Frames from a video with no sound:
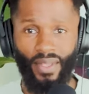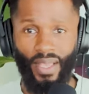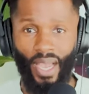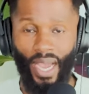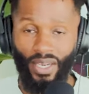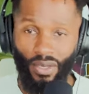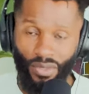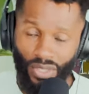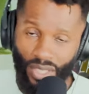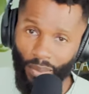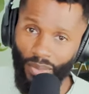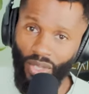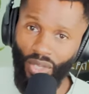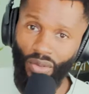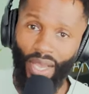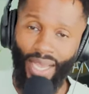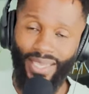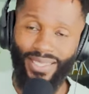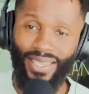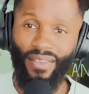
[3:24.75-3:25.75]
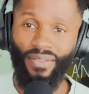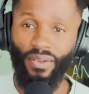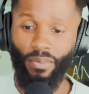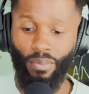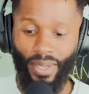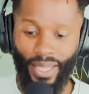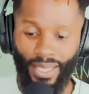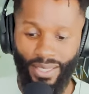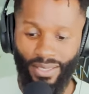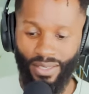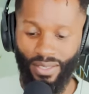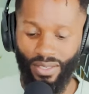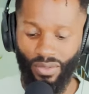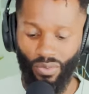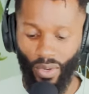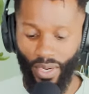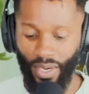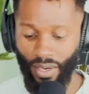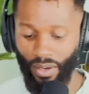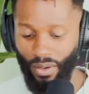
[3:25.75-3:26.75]
I know some of you guys live in places
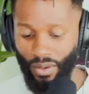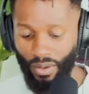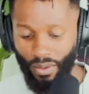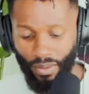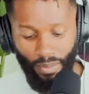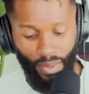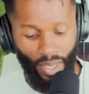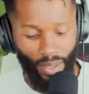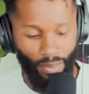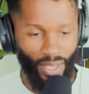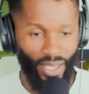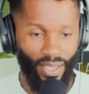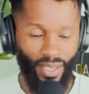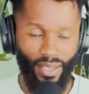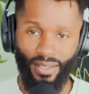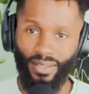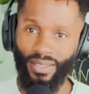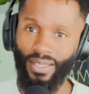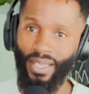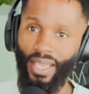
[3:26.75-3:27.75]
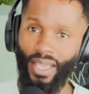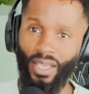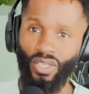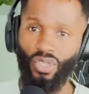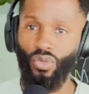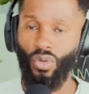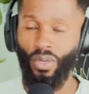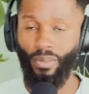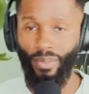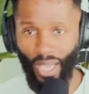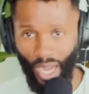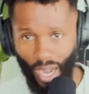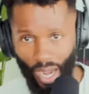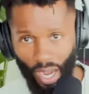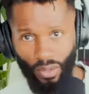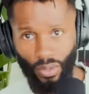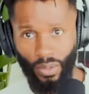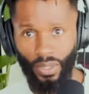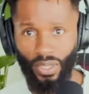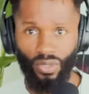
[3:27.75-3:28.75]
where maybe it's extremely
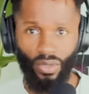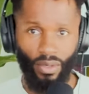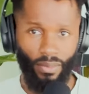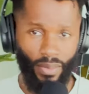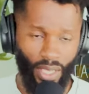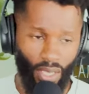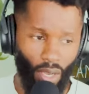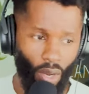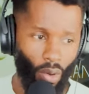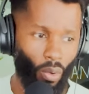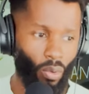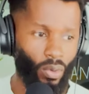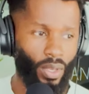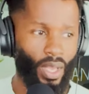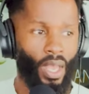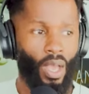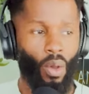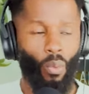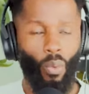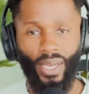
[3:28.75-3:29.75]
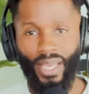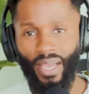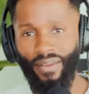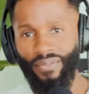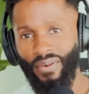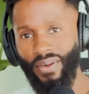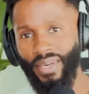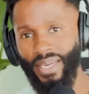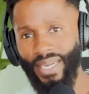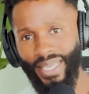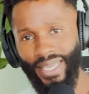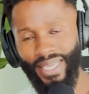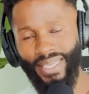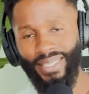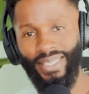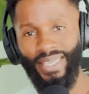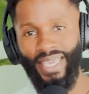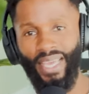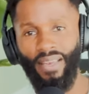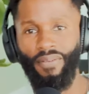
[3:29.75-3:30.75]
hot or extremely cold. Whatever it
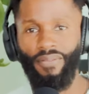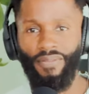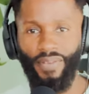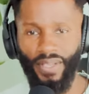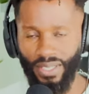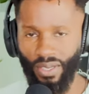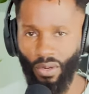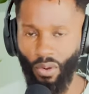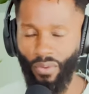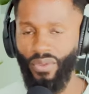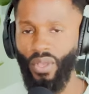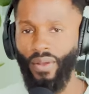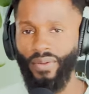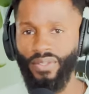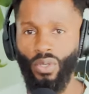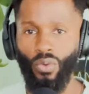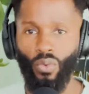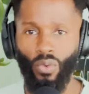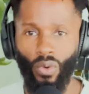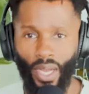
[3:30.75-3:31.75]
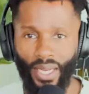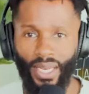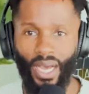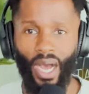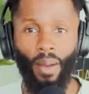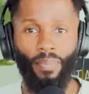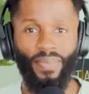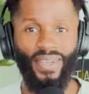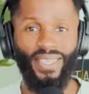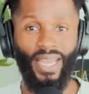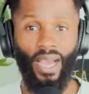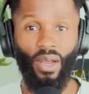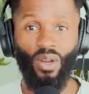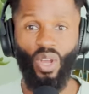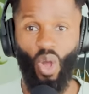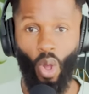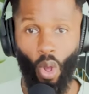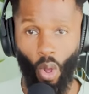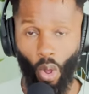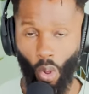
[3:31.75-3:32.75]
is, get physical. If you had to run up and down
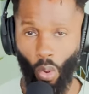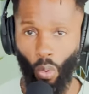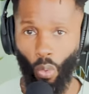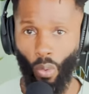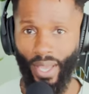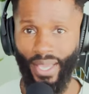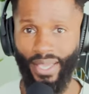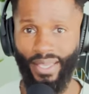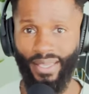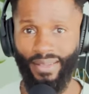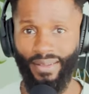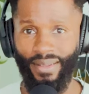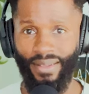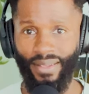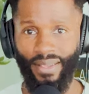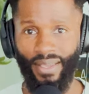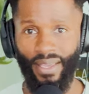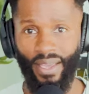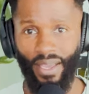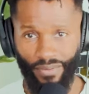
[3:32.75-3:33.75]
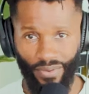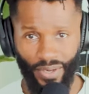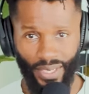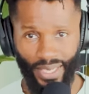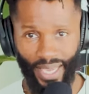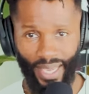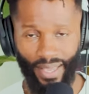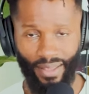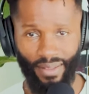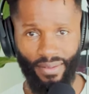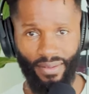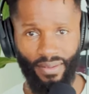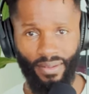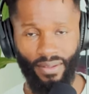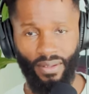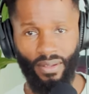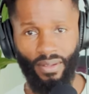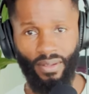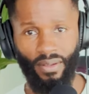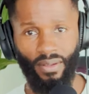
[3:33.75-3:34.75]
a hallway every day,
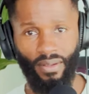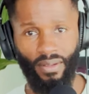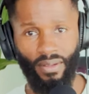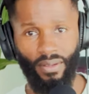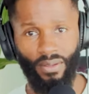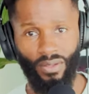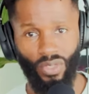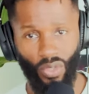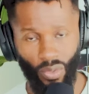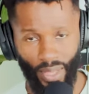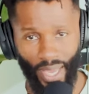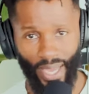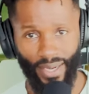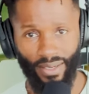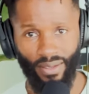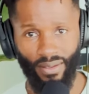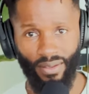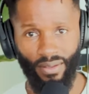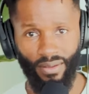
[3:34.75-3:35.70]
do that.